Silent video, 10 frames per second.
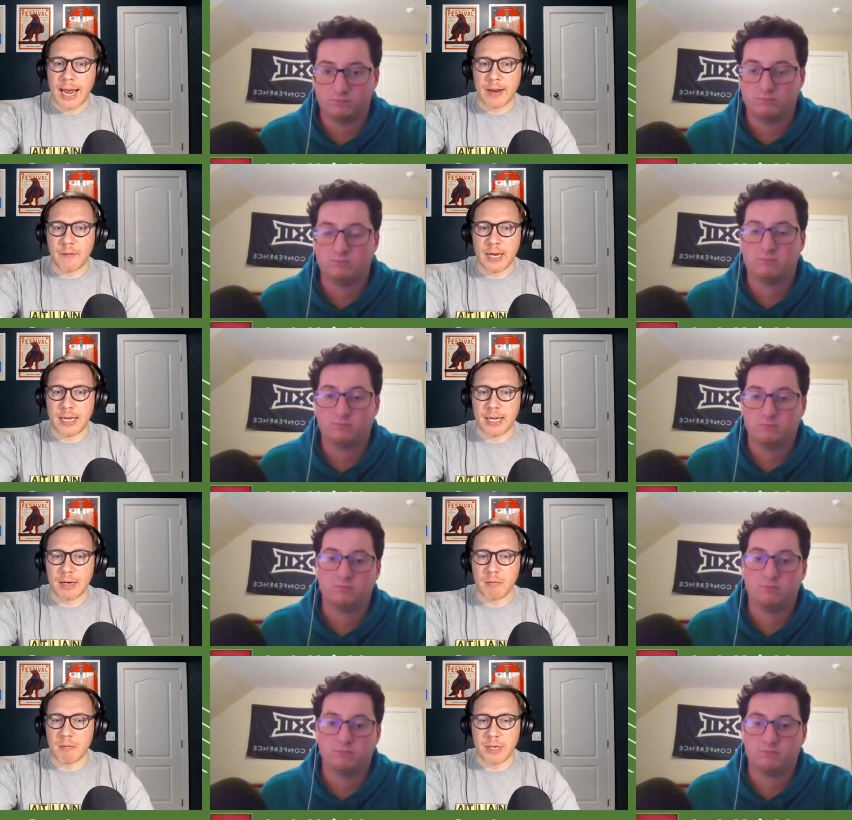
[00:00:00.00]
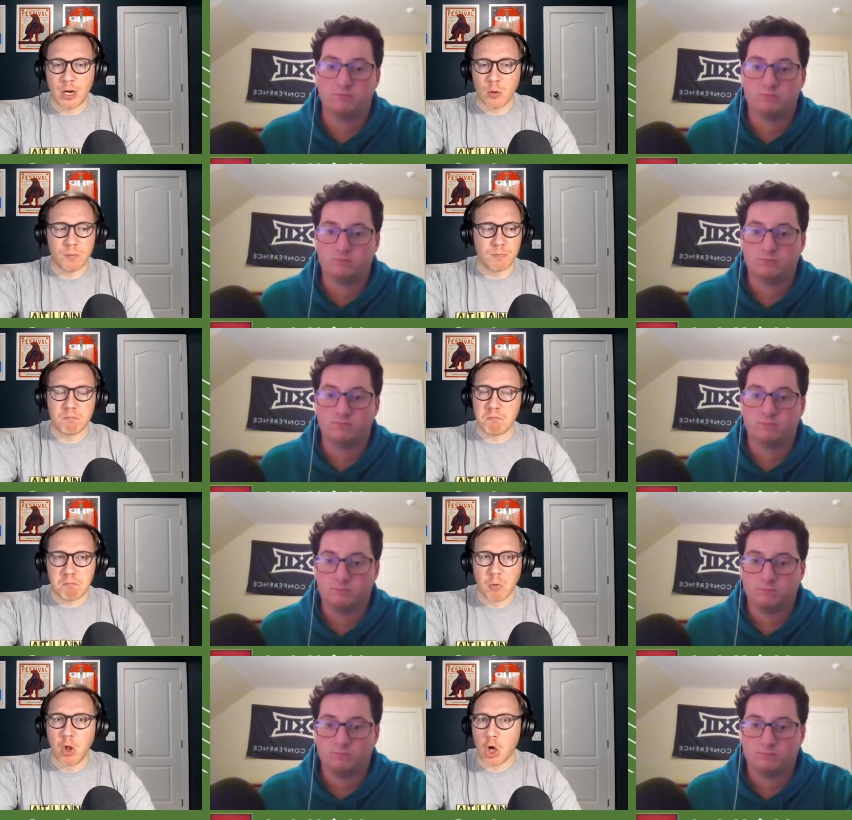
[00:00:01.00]
Speaker 1: and if he can, you know,
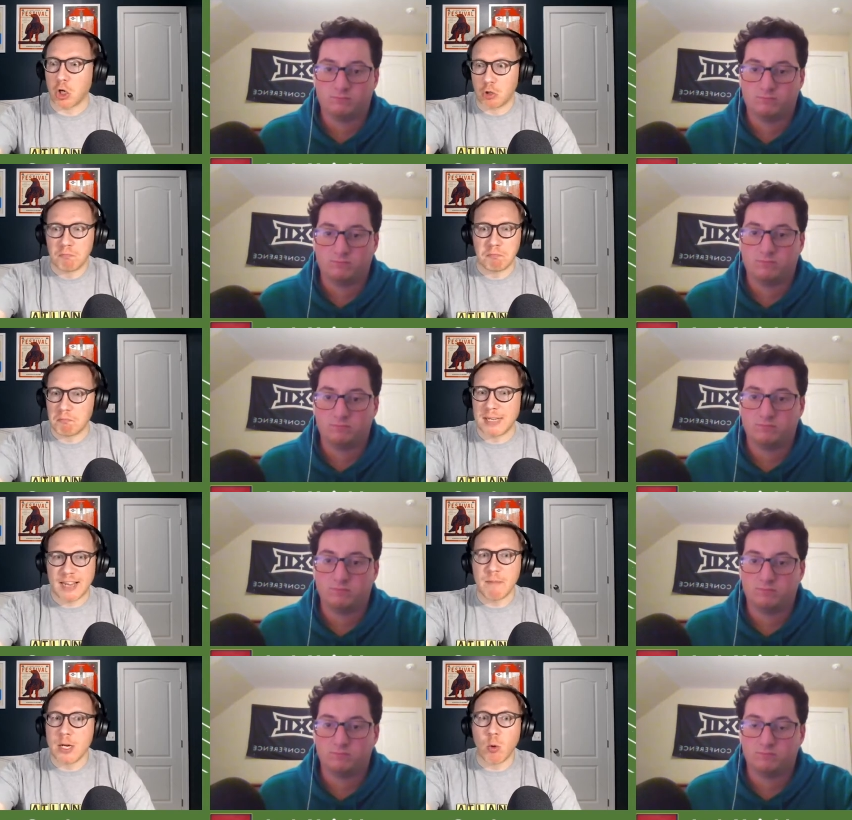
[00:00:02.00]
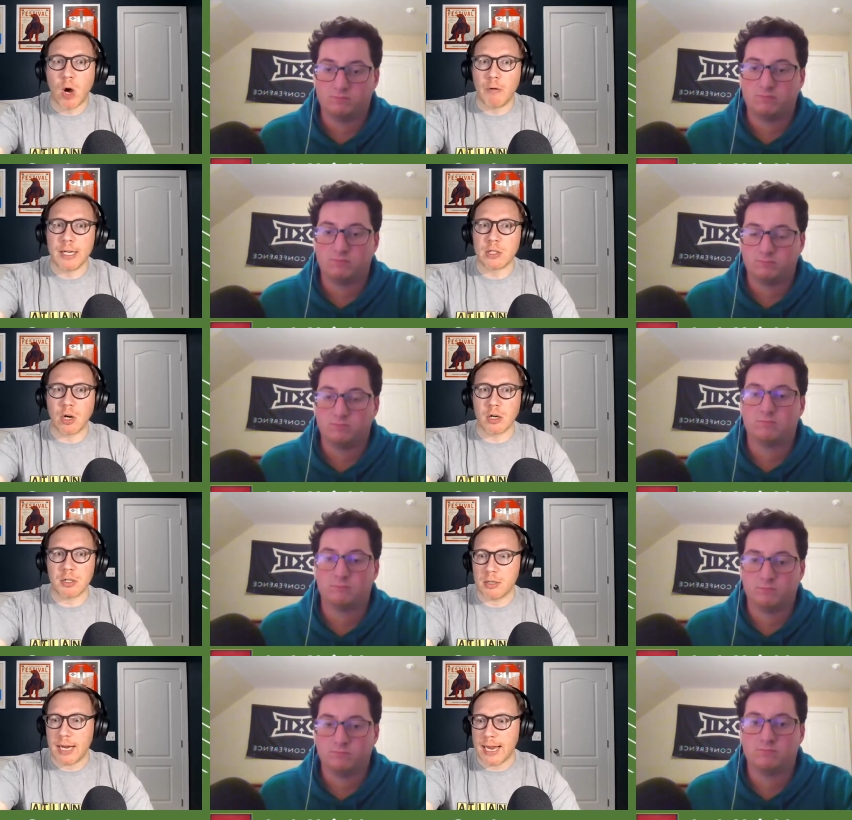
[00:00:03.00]
look give me quality
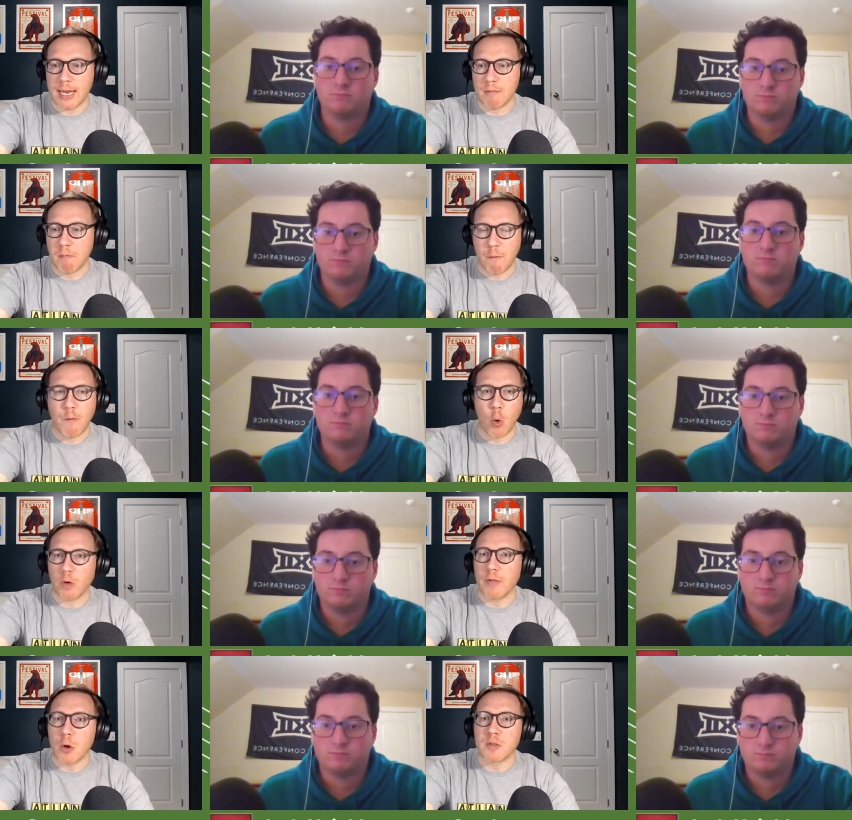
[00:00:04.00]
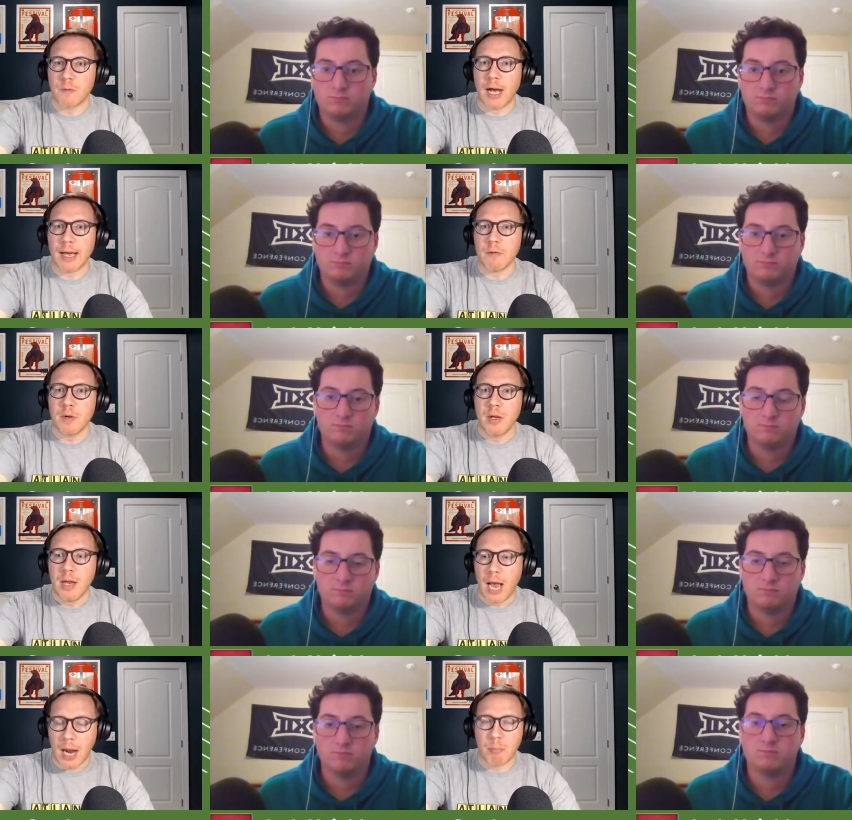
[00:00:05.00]
starts in four of those five,
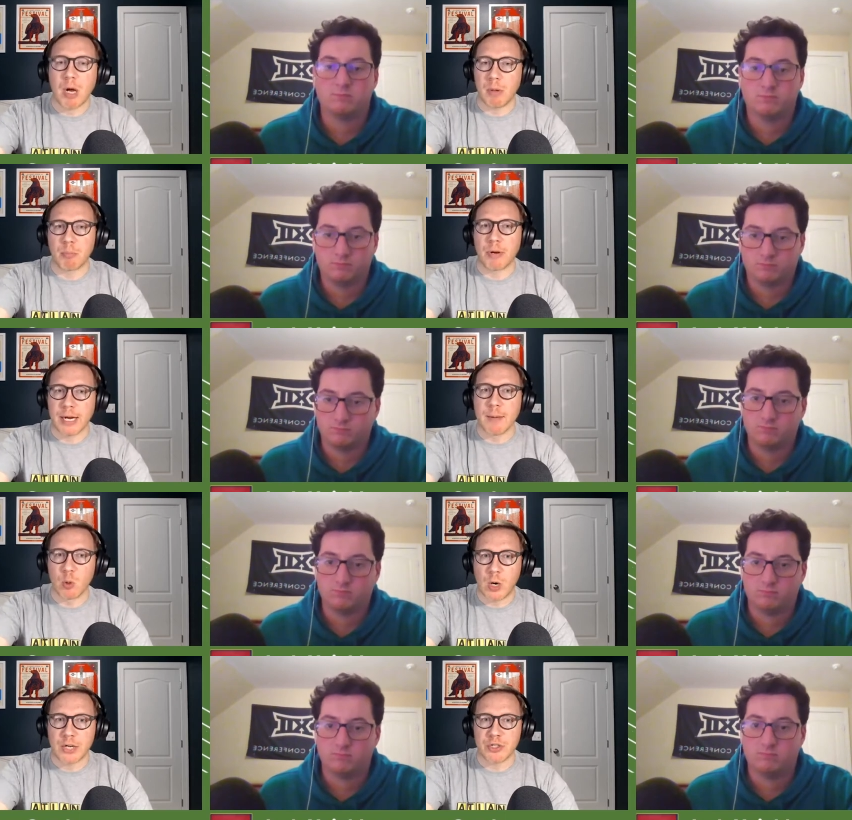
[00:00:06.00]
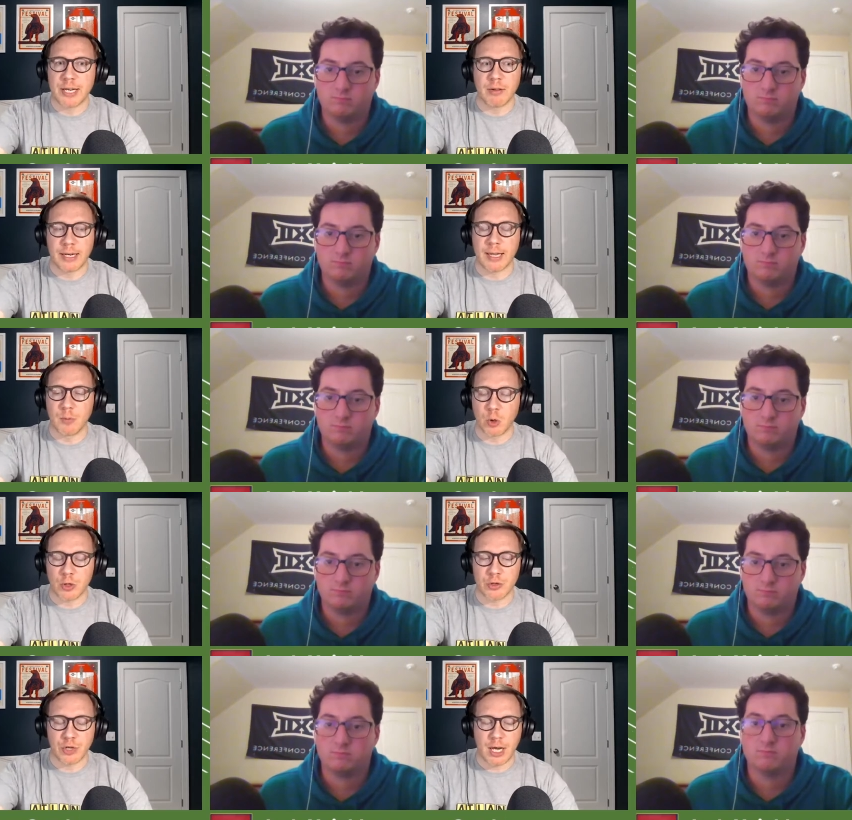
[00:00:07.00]
I'm probably bringing him to Washington and letting him learn
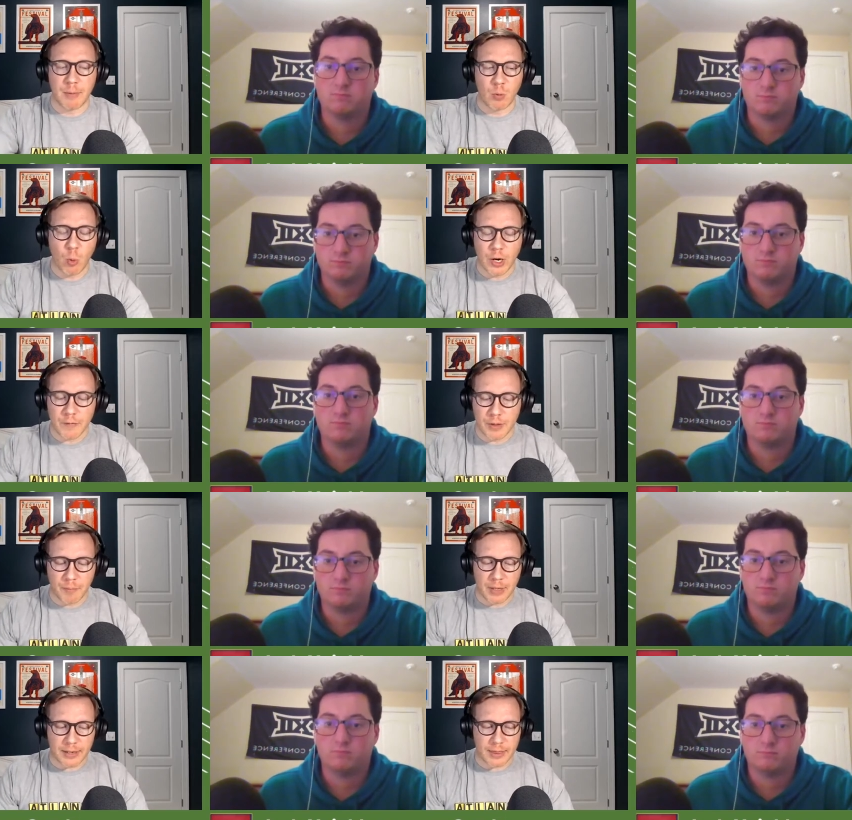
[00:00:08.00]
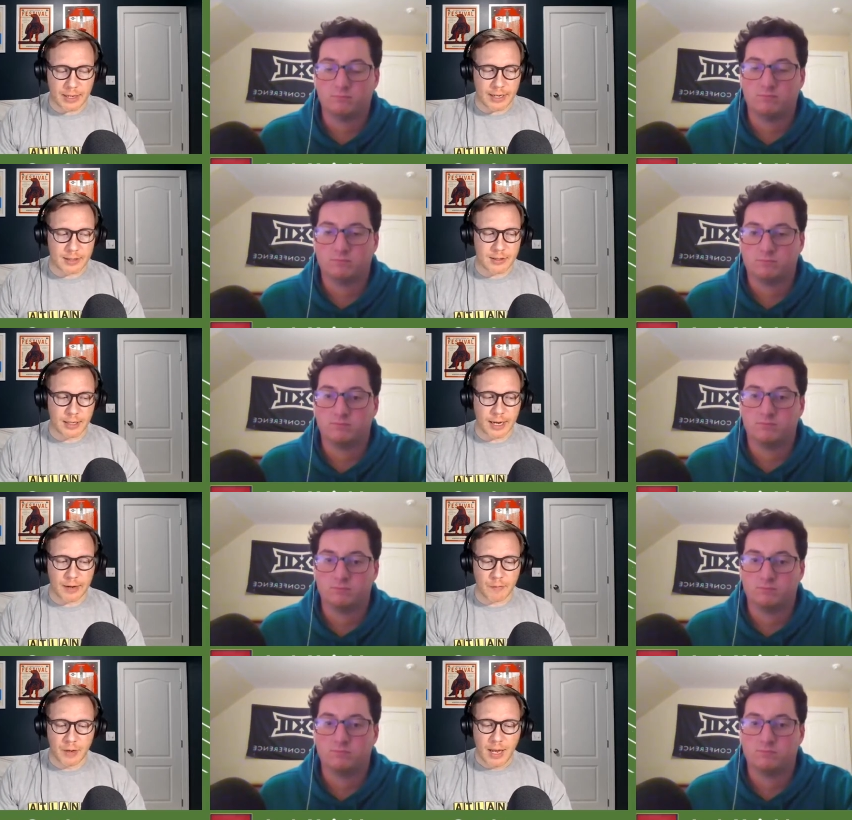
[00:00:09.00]
on the job. And one of the big things that
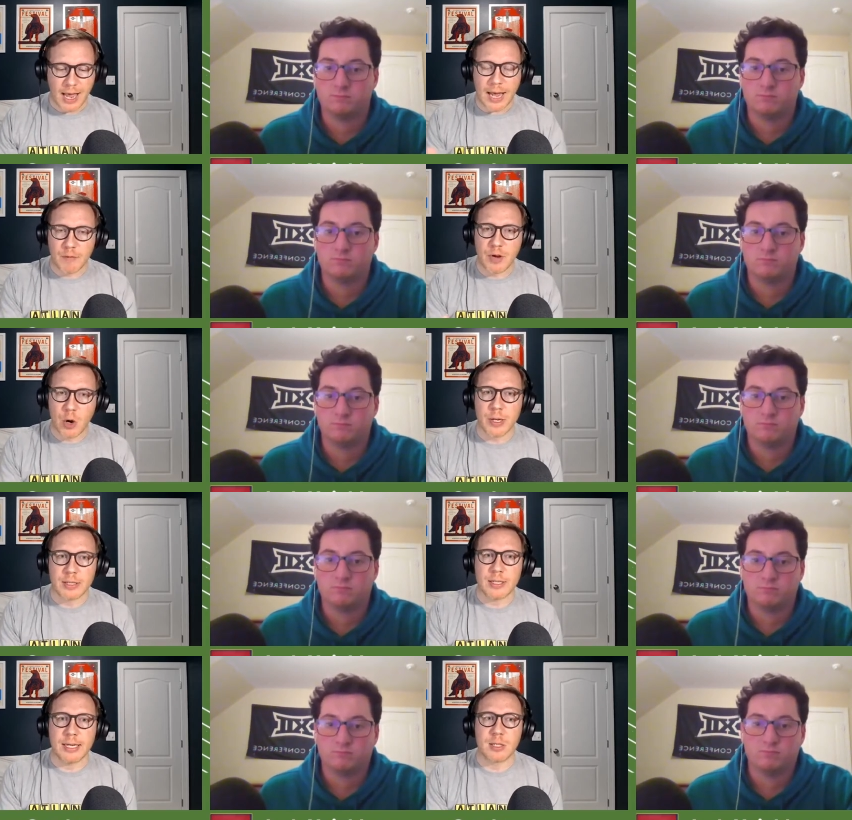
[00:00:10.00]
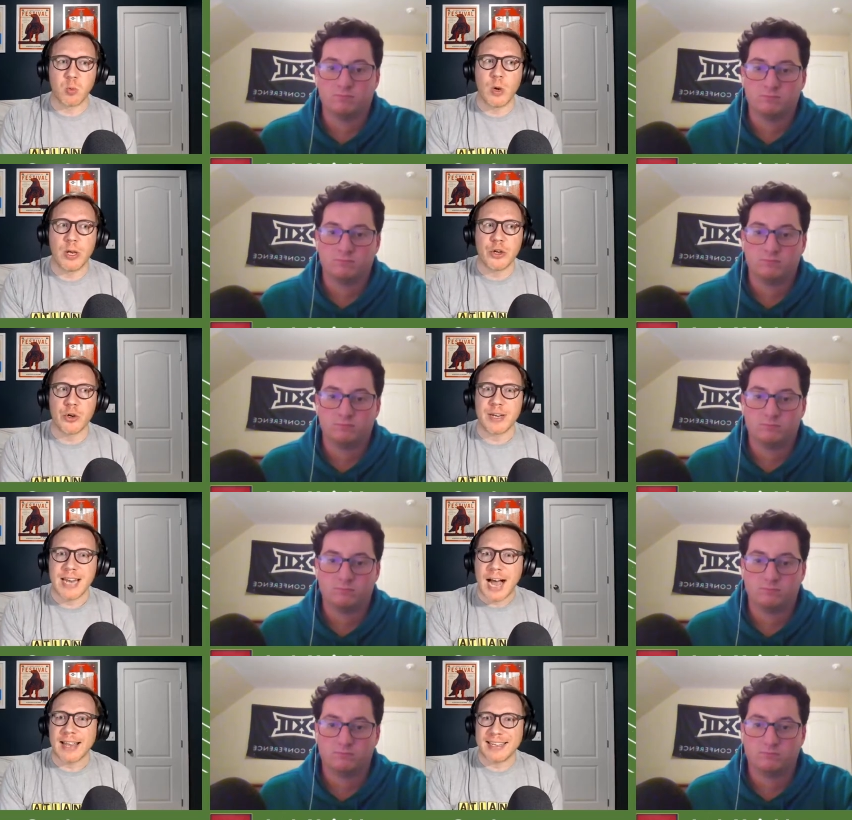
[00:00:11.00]
I've I've noticed is when you're
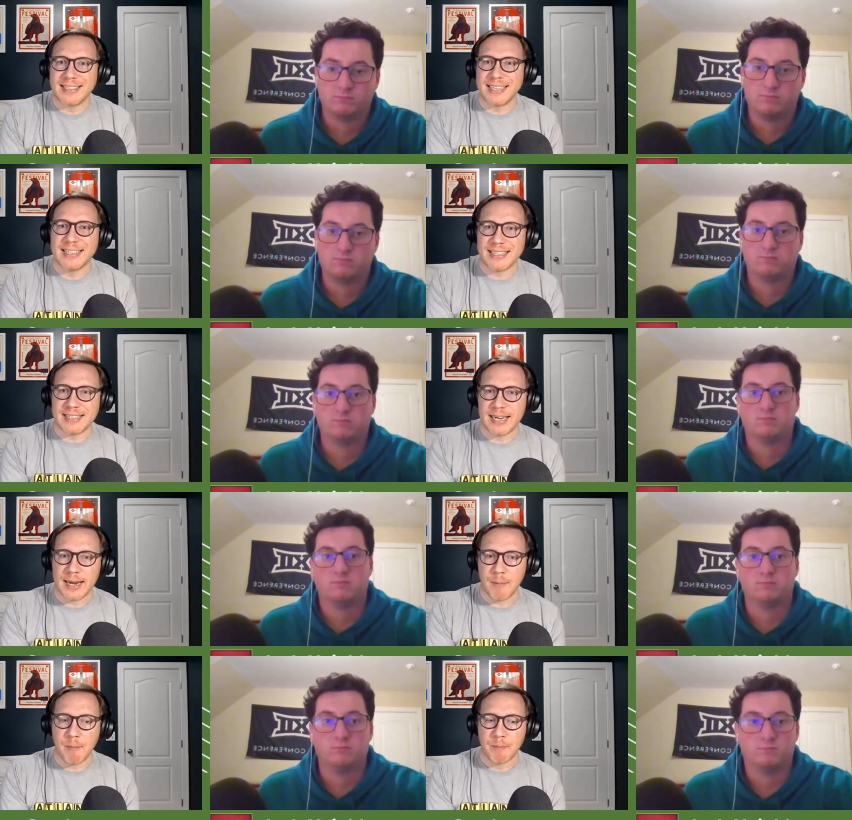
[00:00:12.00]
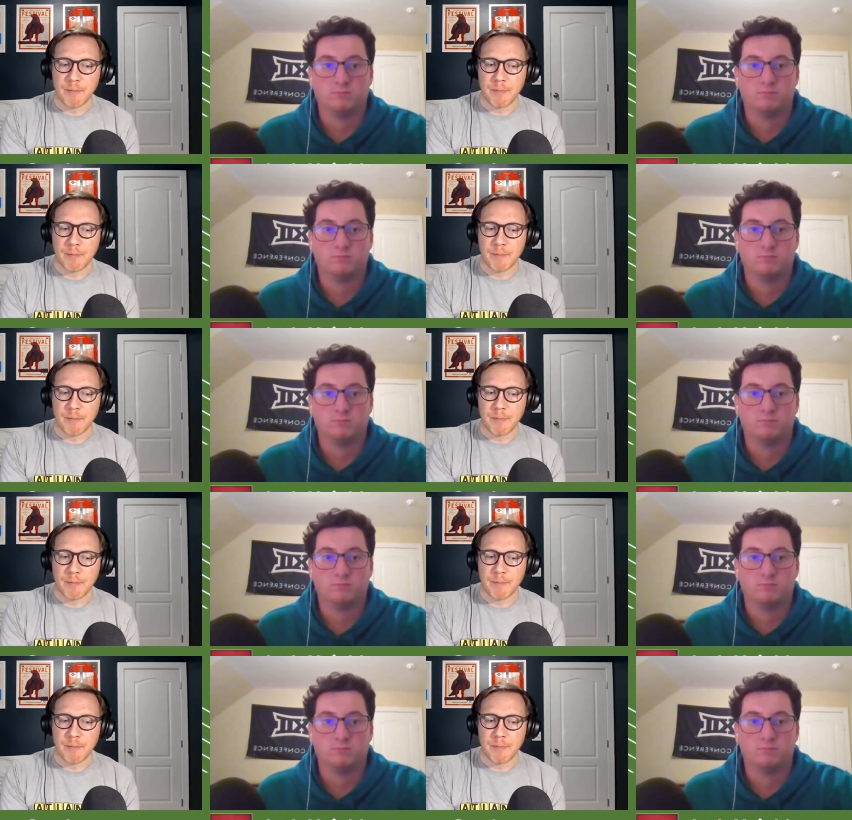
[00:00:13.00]
not a contending team,